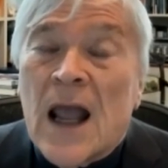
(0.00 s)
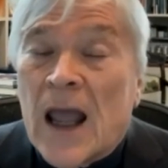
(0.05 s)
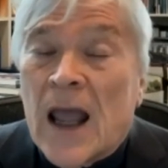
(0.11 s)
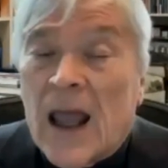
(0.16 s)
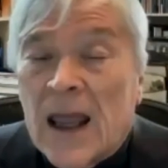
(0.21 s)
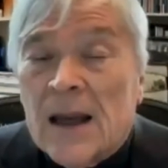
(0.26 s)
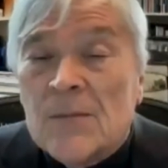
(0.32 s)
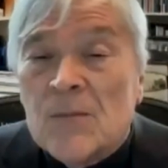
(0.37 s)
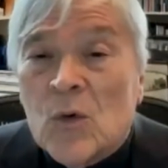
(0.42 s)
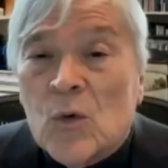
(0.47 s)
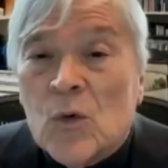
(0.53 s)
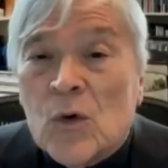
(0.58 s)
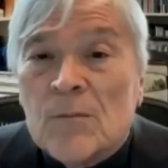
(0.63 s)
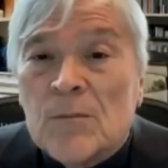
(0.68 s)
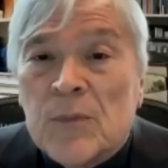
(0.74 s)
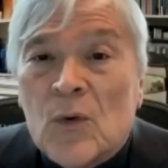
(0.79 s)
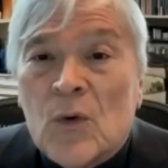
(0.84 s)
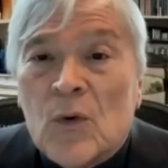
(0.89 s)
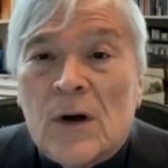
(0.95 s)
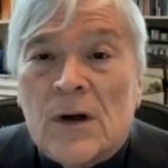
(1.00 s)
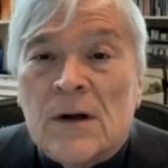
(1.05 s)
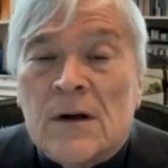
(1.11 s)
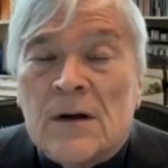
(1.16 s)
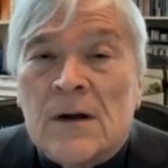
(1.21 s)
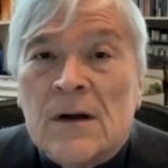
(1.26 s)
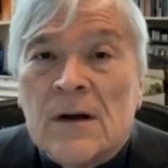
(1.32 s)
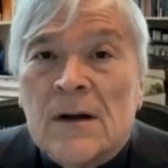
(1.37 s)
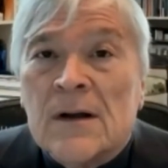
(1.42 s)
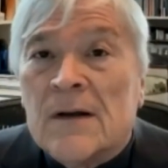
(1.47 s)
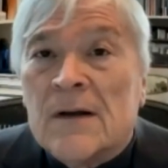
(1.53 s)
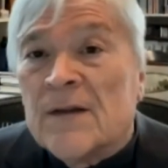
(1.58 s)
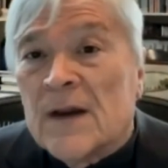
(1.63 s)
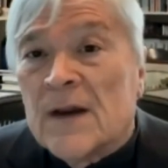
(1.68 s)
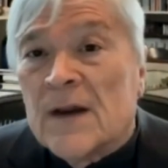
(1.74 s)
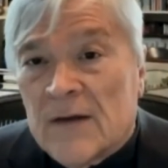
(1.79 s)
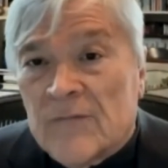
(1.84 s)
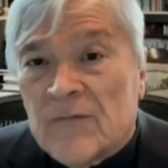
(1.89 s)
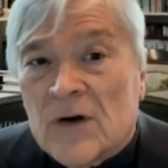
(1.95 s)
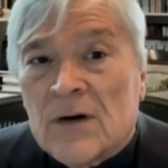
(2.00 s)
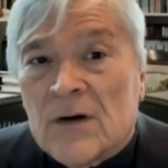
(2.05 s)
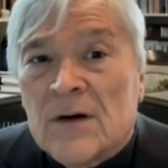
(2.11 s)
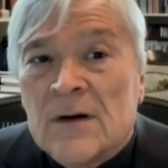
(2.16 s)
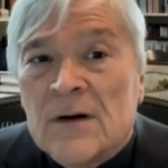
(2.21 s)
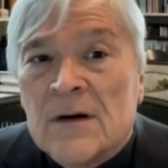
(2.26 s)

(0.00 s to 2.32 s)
and more important than ever.